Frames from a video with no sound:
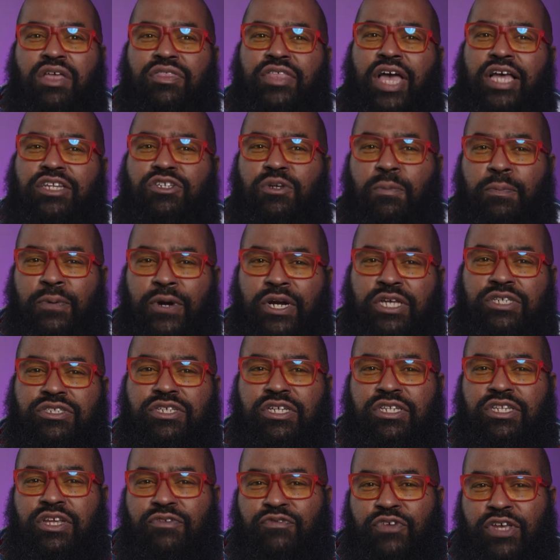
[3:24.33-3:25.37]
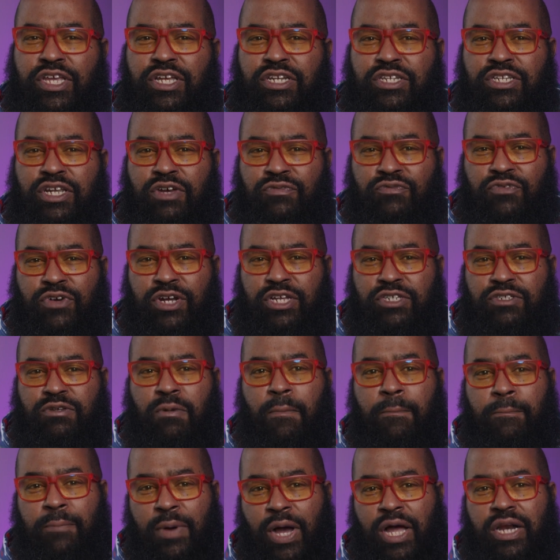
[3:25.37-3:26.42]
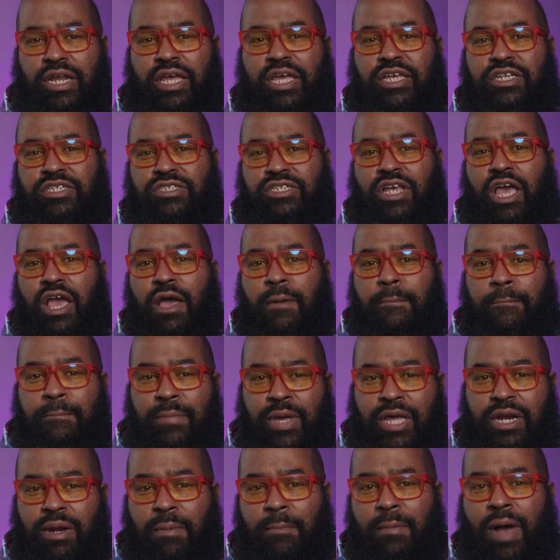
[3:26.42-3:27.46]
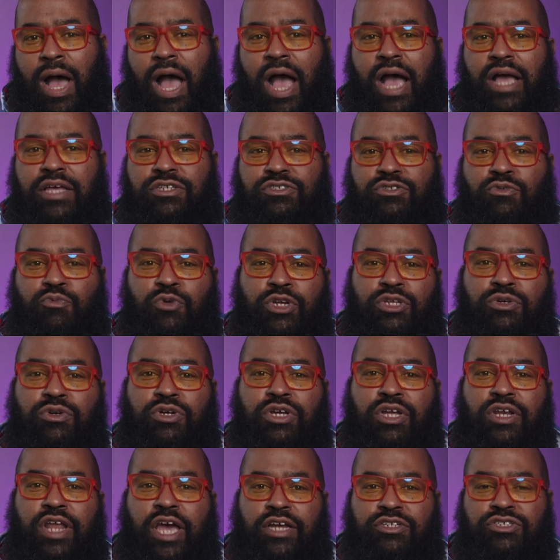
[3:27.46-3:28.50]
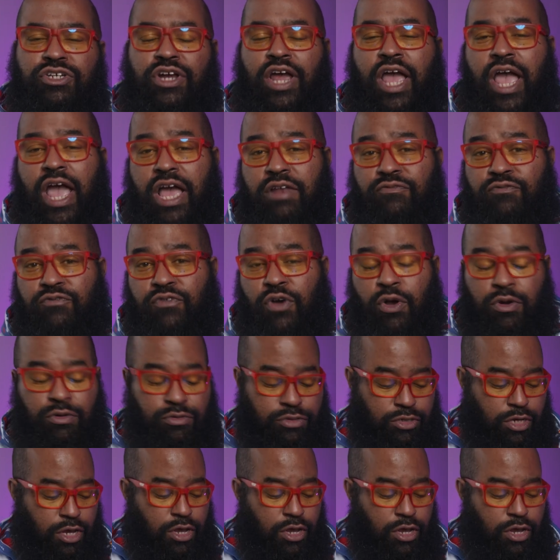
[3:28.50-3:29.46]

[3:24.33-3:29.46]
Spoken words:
That's a pretty significant difference, but is minimized when you connect your headphones